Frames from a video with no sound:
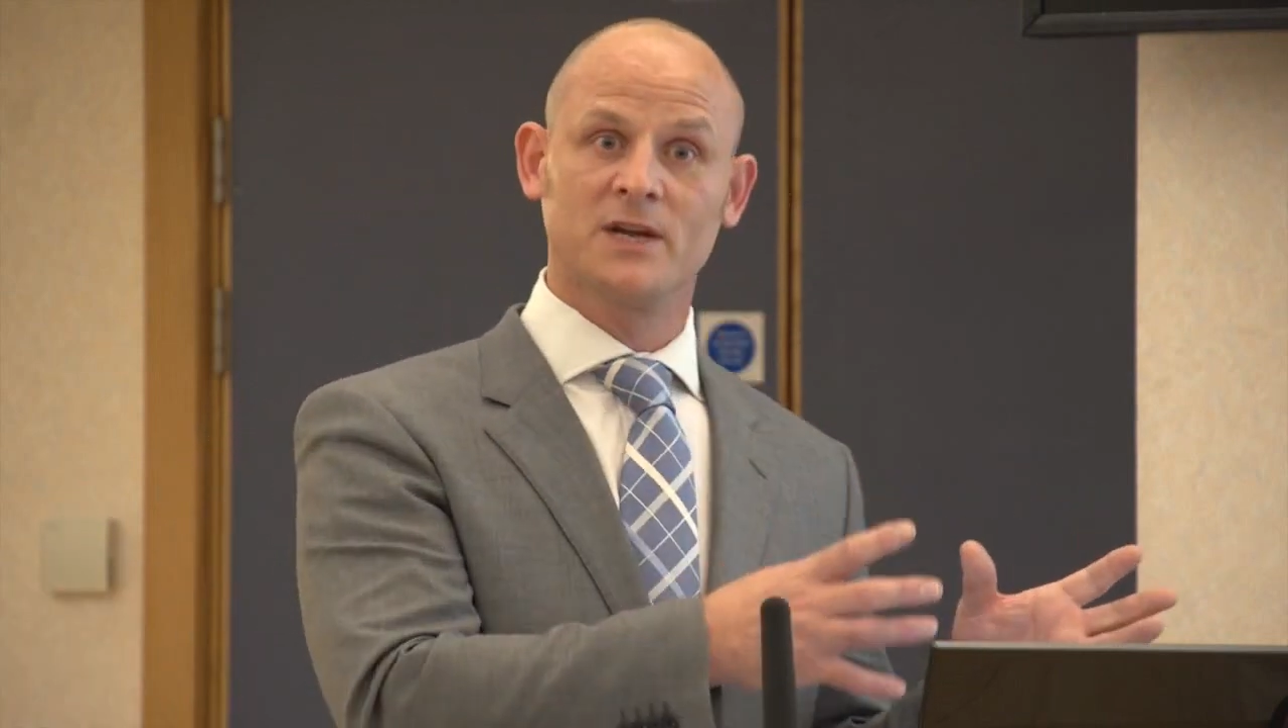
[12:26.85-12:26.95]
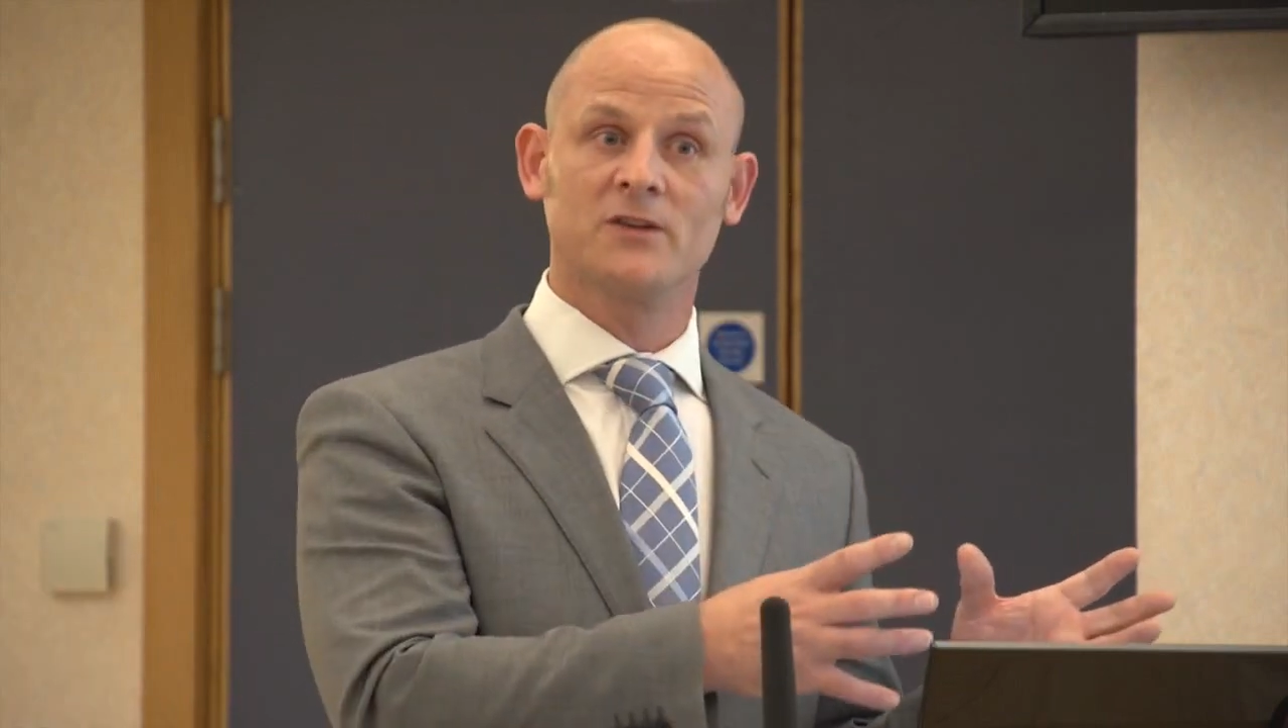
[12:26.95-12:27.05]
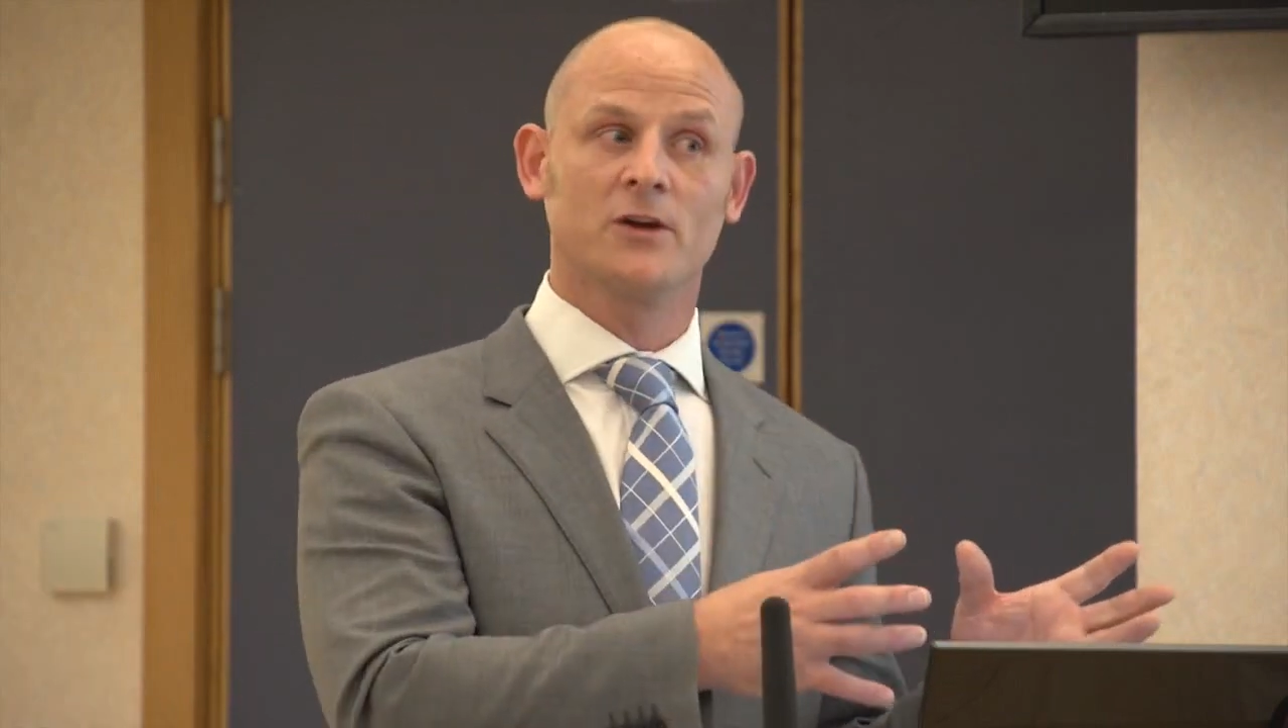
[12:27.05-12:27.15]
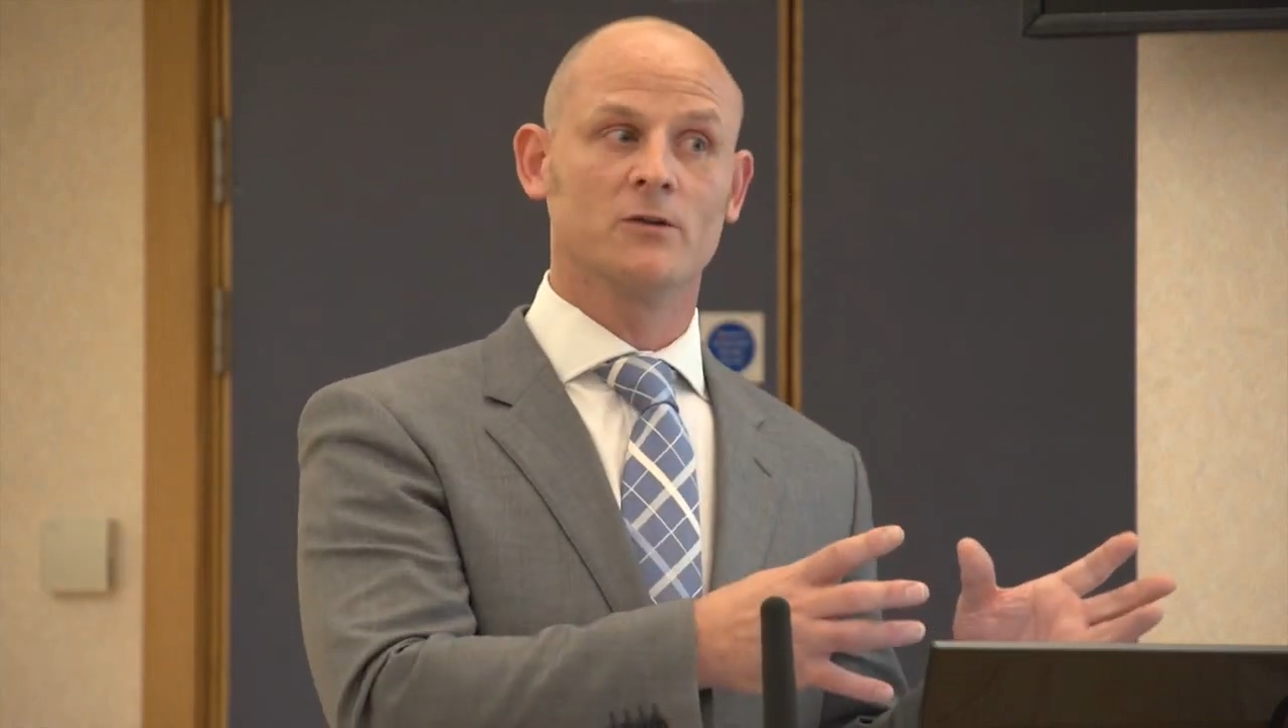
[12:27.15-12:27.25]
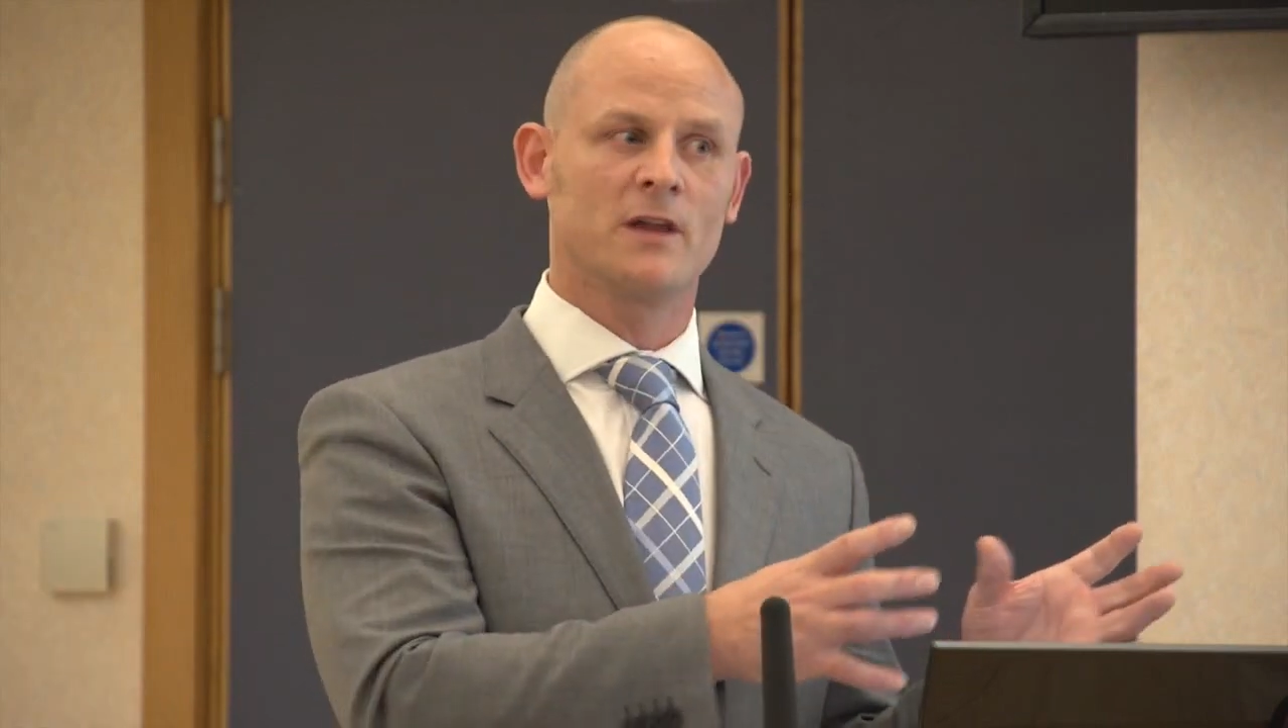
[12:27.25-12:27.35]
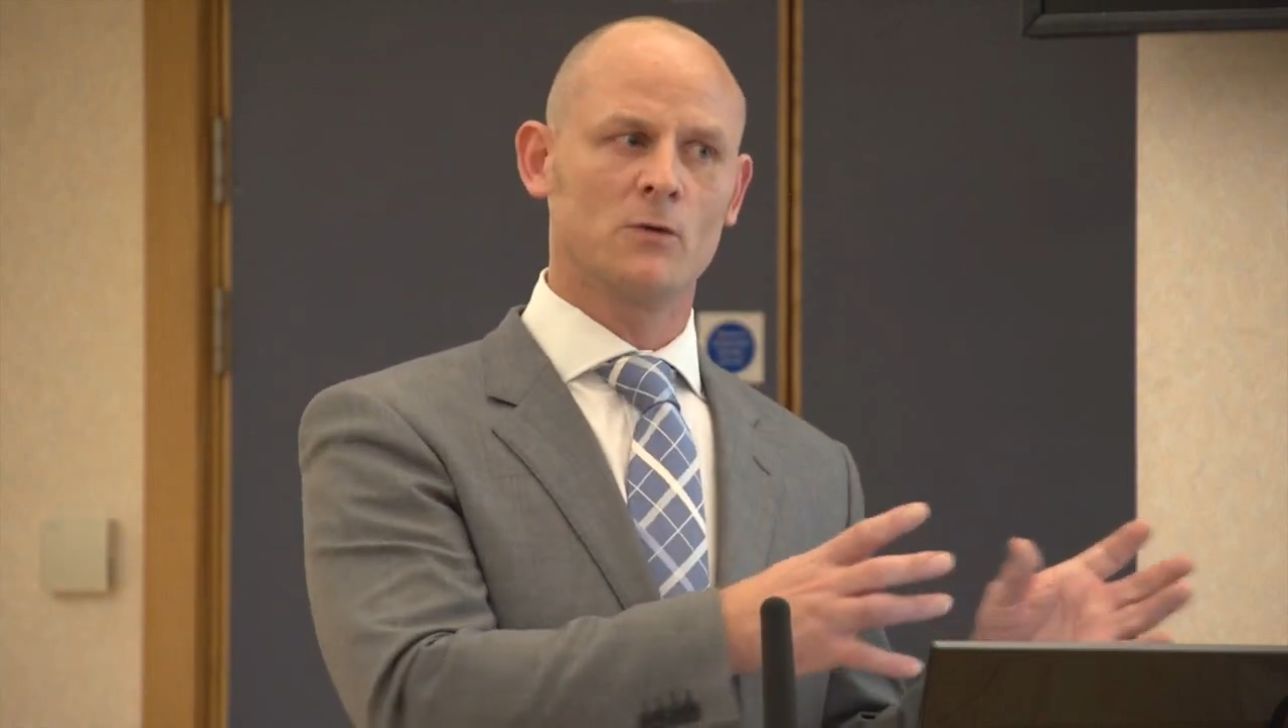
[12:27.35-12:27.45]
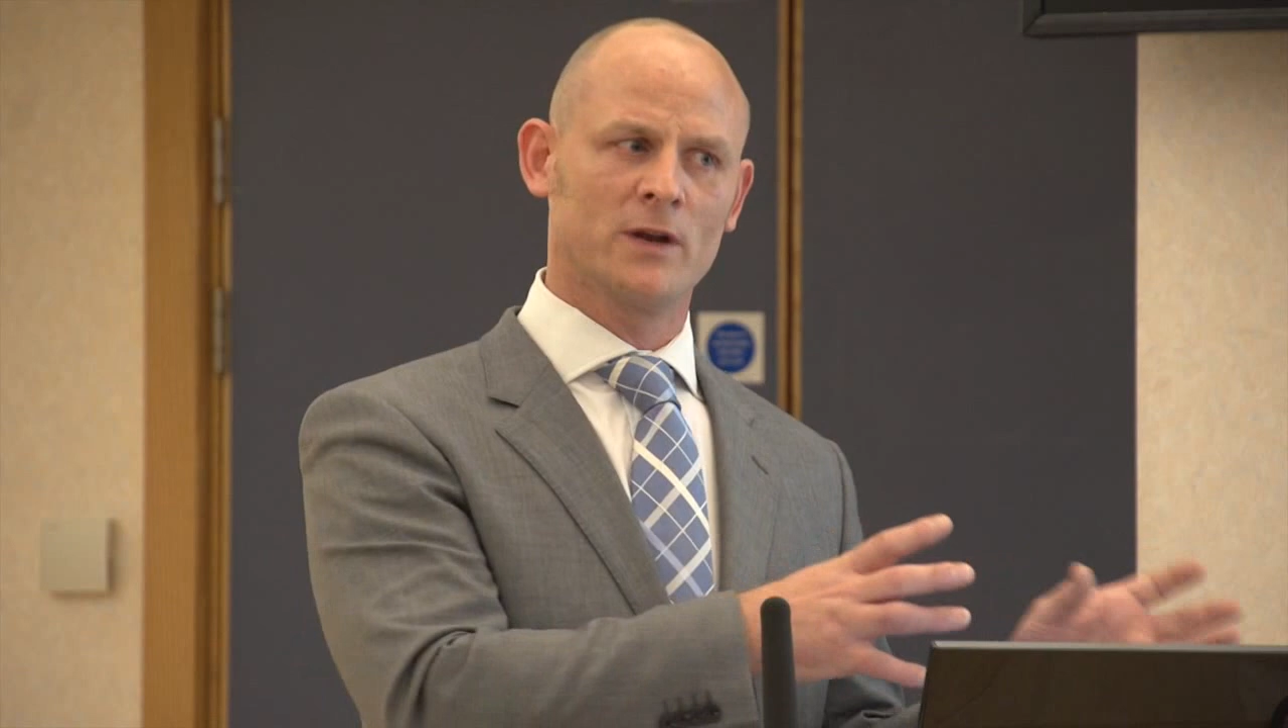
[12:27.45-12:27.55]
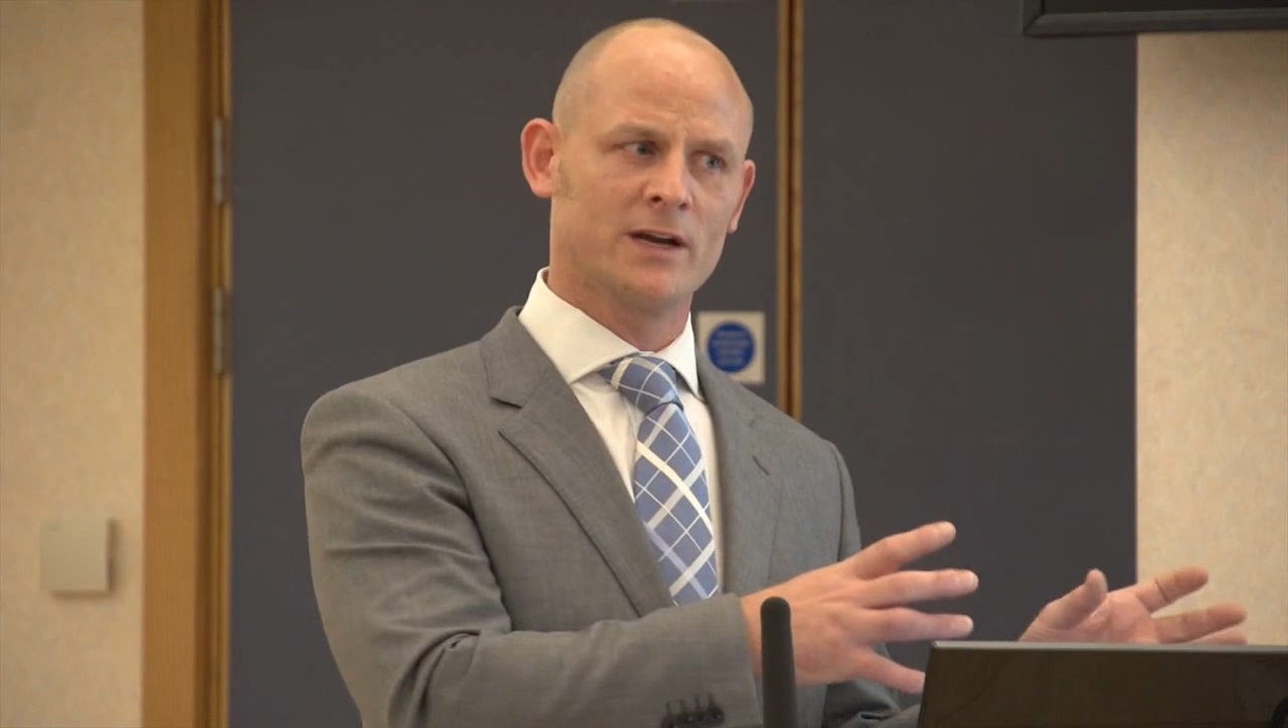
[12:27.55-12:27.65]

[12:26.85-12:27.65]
dead donor, that